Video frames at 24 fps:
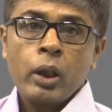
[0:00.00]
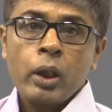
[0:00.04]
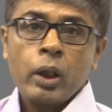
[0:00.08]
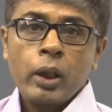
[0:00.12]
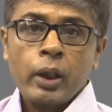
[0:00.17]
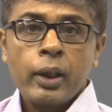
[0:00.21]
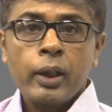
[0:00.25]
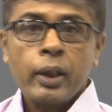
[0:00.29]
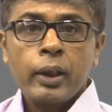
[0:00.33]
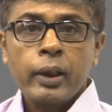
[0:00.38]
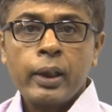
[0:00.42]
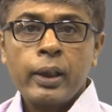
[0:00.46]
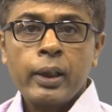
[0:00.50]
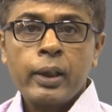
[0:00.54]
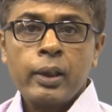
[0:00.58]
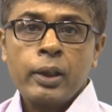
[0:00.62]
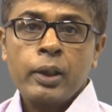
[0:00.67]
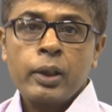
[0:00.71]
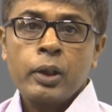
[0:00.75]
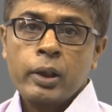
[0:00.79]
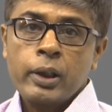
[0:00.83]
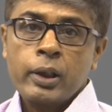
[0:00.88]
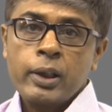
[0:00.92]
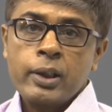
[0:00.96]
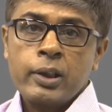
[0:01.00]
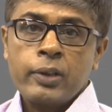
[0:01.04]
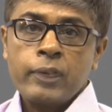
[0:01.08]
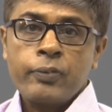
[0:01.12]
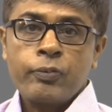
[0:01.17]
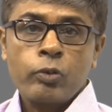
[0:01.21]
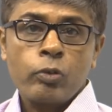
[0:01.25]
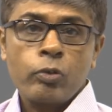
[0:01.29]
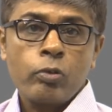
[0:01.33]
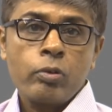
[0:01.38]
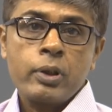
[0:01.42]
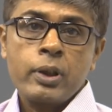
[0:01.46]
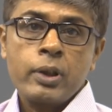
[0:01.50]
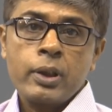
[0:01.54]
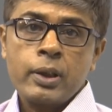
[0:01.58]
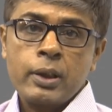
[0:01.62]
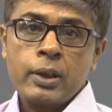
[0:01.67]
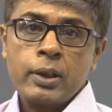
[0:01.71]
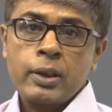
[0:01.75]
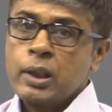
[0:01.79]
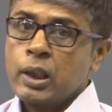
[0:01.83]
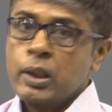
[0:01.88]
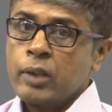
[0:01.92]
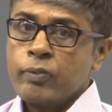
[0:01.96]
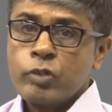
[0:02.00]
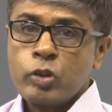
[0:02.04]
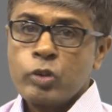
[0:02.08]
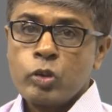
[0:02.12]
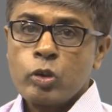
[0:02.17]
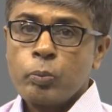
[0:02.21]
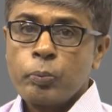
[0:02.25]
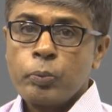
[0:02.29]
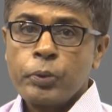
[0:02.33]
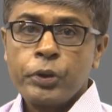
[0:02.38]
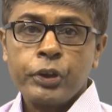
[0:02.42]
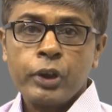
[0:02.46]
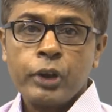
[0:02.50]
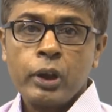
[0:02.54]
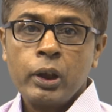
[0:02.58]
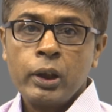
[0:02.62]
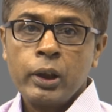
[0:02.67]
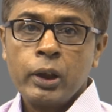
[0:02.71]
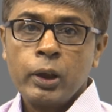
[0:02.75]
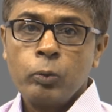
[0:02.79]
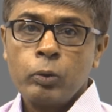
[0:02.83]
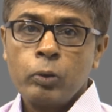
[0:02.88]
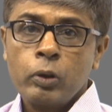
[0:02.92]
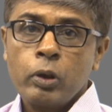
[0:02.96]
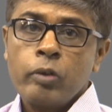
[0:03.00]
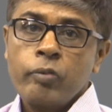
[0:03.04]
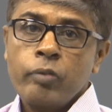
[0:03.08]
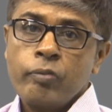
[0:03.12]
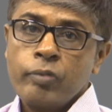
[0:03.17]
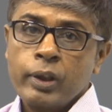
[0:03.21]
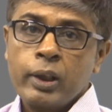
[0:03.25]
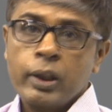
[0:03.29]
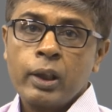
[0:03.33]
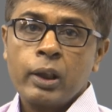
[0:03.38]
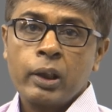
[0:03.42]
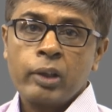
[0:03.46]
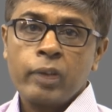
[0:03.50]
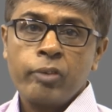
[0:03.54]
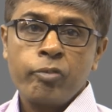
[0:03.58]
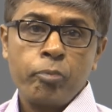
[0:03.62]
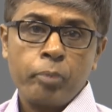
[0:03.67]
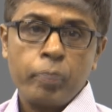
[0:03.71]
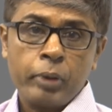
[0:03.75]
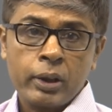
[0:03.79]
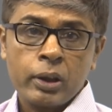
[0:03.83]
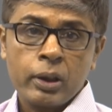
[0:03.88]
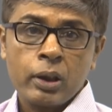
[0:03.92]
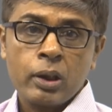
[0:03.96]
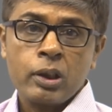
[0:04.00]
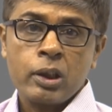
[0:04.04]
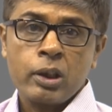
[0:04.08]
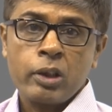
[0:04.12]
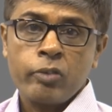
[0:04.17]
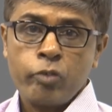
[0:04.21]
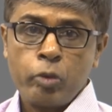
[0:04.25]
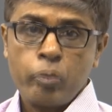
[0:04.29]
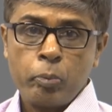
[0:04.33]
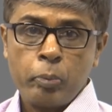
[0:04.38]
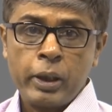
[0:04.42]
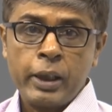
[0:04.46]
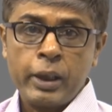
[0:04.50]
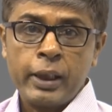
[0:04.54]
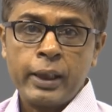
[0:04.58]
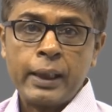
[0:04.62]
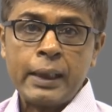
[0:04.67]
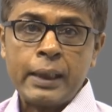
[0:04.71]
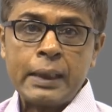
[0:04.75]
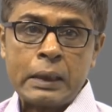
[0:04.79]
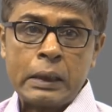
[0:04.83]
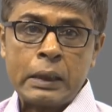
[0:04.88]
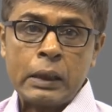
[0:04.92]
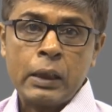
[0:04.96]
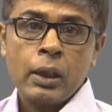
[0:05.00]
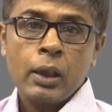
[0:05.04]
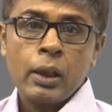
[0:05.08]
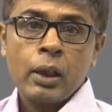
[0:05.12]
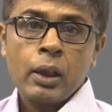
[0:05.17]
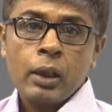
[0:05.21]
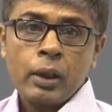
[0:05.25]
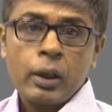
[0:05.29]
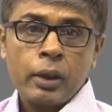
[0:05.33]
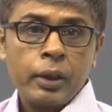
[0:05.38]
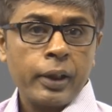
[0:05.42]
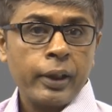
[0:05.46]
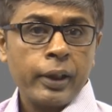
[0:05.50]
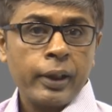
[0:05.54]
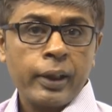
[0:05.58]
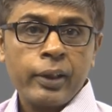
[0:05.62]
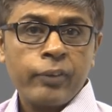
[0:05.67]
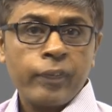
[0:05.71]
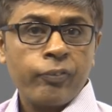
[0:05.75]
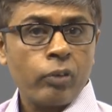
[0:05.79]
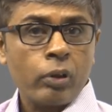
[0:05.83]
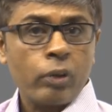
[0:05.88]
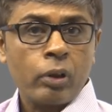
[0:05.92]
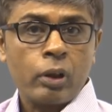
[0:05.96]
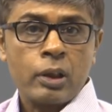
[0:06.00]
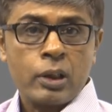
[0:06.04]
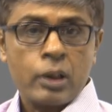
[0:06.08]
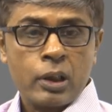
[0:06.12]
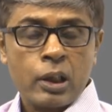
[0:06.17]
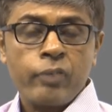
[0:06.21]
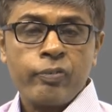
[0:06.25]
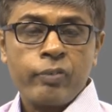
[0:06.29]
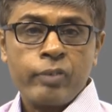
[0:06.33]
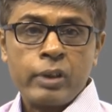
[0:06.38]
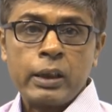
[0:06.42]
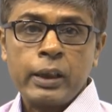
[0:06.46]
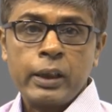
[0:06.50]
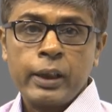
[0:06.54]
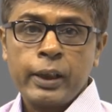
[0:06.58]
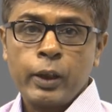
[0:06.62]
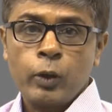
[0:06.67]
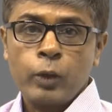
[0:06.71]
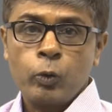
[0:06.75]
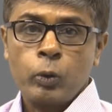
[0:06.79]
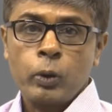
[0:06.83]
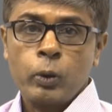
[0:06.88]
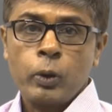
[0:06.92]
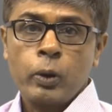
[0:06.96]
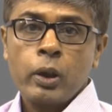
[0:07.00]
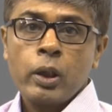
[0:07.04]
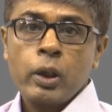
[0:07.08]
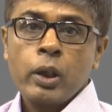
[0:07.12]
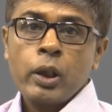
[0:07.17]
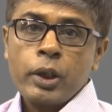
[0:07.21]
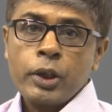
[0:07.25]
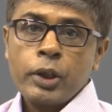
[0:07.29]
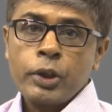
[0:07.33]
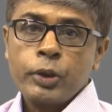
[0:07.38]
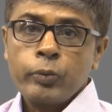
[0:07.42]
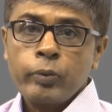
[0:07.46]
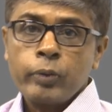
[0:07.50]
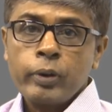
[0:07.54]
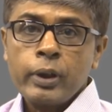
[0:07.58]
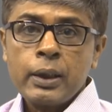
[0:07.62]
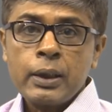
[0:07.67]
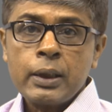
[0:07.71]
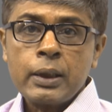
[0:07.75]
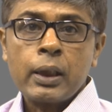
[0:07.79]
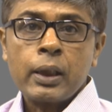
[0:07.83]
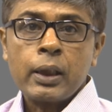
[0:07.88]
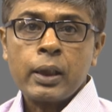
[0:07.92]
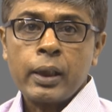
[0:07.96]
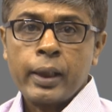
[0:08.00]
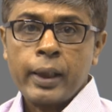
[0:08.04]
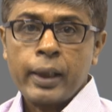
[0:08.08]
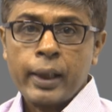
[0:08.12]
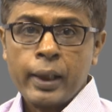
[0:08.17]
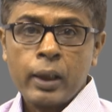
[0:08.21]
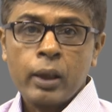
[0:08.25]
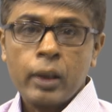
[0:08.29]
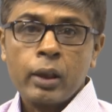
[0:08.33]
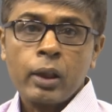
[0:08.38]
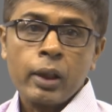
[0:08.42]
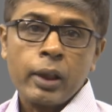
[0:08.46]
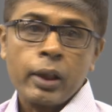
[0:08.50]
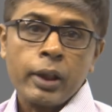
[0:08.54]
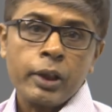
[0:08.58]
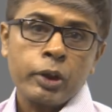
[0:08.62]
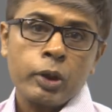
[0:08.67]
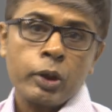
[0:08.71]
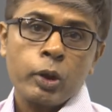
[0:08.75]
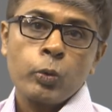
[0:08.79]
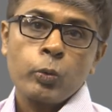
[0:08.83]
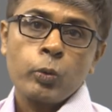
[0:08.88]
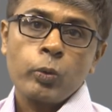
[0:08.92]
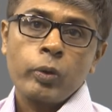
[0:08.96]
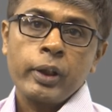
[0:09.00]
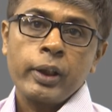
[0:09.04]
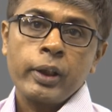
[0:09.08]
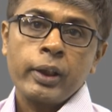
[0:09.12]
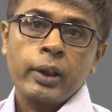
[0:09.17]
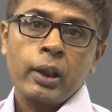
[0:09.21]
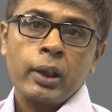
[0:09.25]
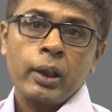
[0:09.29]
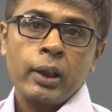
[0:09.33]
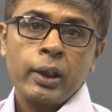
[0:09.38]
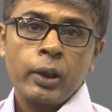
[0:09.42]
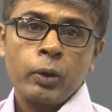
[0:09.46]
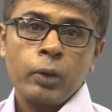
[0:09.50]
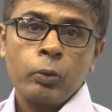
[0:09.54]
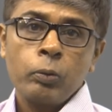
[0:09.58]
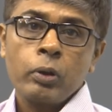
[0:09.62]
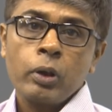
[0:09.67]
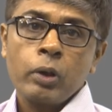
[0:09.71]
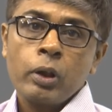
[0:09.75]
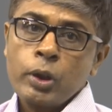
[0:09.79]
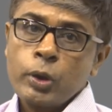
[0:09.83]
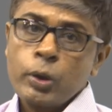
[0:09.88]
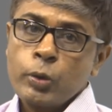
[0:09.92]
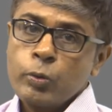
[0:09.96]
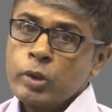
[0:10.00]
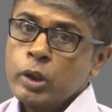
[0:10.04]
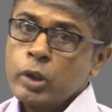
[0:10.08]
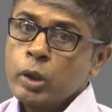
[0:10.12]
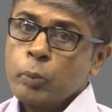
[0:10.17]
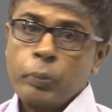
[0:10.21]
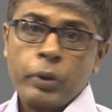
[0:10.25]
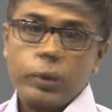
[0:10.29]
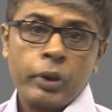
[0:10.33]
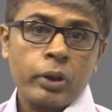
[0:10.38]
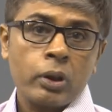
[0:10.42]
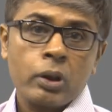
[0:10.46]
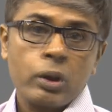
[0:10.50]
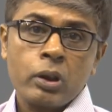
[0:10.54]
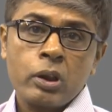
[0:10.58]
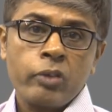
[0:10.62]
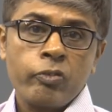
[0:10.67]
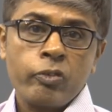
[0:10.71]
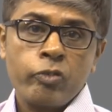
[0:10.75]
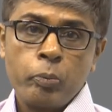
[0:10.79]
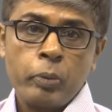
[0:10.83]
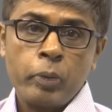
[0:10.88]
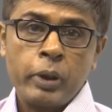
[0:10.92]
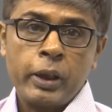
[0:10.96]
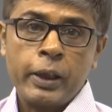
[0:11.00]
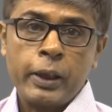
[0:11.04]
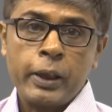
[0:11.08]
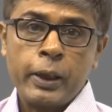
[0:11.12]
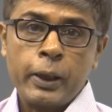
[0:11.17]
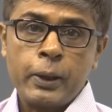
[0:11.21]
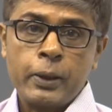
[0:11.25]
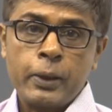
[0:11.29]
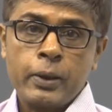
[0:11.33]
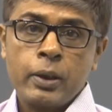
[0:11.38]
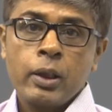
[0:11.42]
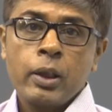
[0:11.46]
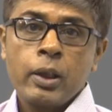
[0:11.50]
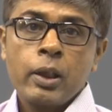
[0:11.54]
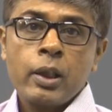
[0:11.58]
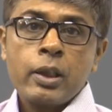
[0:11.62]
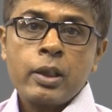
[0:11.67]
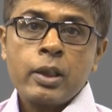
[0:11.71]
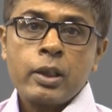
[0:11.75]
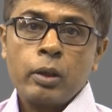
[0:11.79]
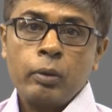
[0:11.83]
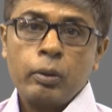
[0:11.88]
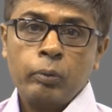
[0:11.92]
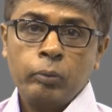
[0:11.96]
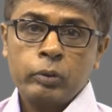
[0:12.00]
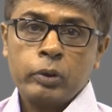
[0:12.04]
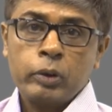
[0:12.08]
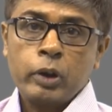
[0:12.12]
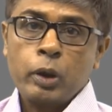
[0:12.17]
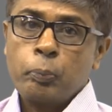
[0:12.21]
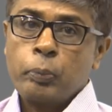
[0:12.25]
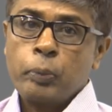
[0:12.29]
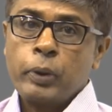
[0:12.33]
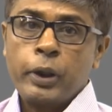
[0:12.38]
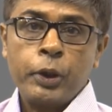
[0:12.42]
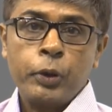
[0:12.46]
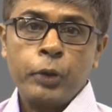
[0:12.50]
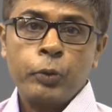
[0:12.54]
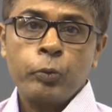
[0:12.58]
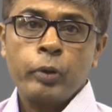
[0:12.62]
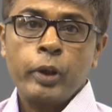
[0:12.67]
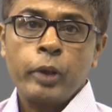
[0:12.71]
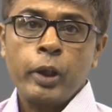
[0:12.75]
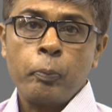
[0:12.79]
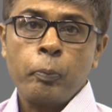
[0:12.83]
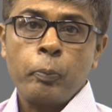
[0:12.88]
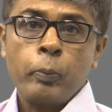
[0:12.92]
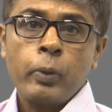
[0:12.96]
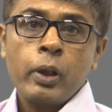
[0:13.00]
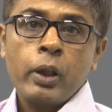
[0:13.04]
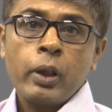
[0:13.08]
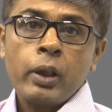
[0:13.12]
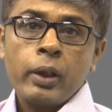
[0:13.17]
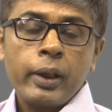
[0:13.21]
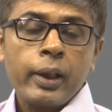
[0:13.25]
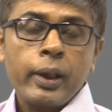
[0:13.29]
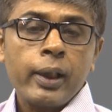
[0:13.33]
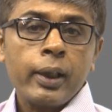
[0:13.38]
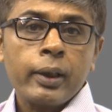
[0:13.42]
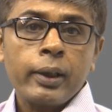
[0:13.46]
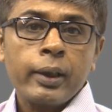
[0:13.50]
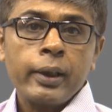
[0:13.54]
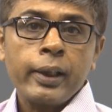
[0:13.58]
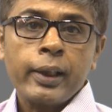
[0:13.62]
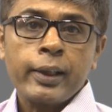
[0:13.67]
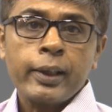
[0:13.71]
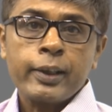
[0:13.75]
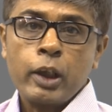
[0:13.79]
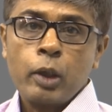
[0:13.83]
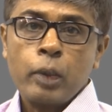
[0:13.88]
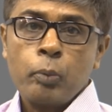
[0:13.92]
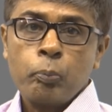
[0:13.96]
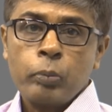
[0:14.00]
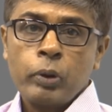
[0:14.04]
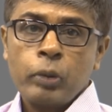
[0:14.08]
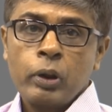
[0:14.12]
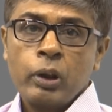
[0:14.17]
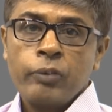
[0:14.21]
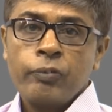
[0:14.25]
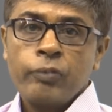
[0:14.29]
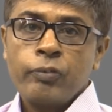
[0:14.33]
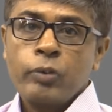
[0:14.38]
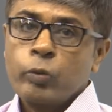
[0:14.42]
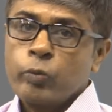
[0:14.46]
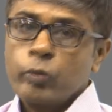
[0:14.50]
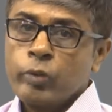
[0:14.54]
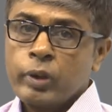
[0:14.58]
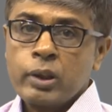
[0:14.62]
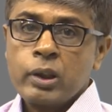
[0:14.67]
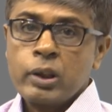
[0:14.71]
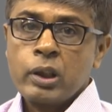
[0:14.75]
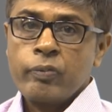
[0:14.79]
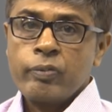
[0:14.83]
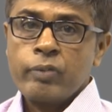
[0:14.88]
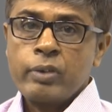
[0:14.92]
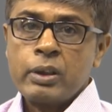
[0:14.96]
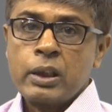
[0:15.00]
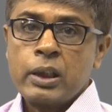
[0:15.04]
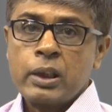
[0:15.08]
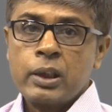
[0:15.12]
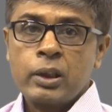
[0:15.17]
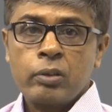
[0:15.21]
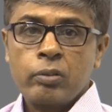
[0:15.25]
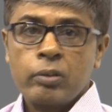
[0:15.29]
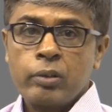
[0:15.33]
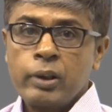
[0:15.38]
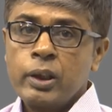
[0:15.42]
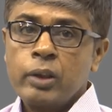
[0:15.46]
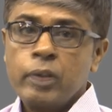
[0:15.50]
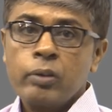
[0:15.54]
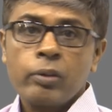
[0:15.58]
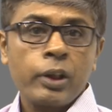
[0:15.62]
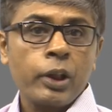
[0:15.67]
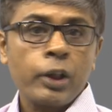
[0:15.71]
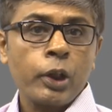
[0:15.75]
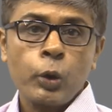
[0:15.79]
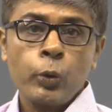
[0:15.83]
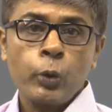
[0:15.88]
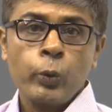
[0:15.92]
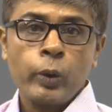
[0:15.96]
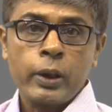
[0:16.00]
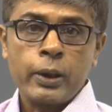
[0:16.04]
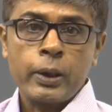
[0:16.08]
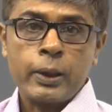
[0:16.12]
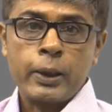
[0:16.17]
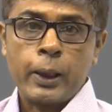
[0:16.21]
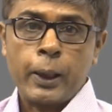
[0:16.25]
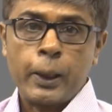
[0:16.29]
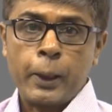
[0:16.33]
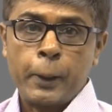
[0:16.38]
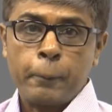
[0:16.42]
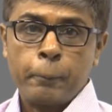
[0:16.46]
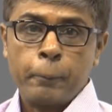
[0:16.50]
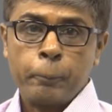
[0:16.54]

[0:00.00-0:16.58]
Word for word: In, ca in case of courses in service operation layout, we can give pictures of amenities needed for a service layout. Students are encouraged to create a layout using pictures of amenities su supplied to them take the example of quick service restaurant or the QSR.